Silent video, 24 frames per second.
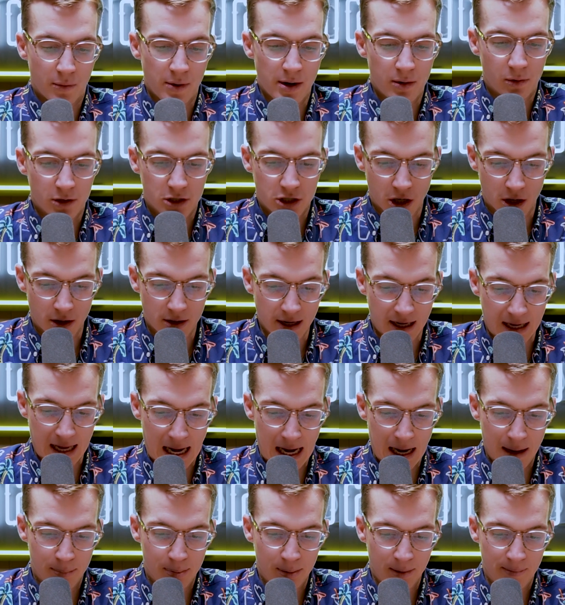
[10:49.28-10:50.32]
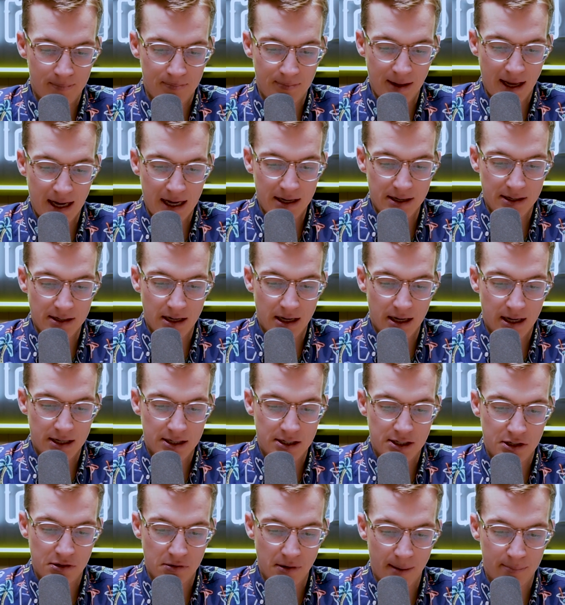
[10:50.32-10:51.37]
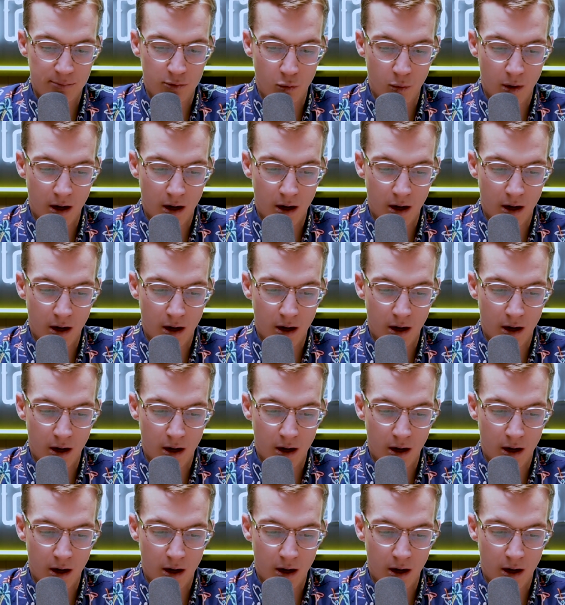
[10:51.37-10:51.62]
we returned to camp and slept